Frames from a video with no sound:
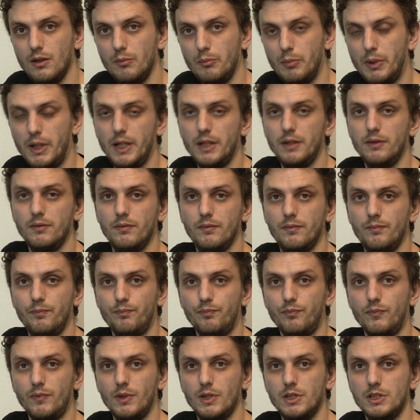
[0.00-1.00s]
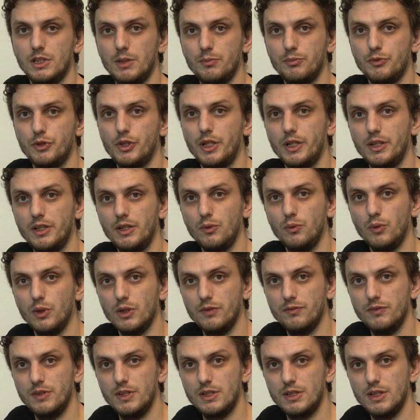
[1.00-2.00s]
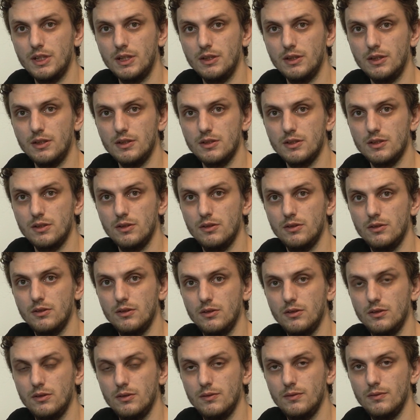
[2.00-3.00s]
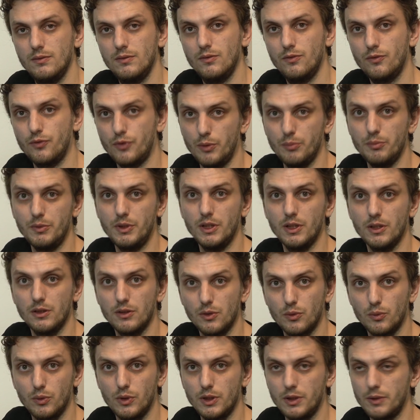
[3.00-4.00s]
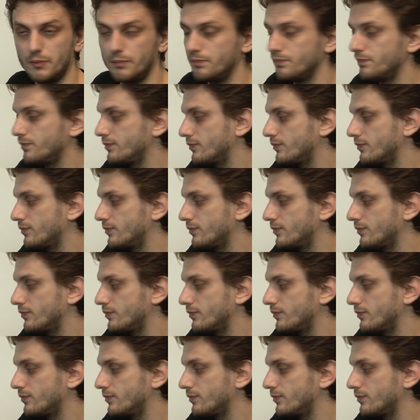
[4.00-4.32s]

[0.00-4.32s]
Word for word: by subtracting one of the signals from the other one.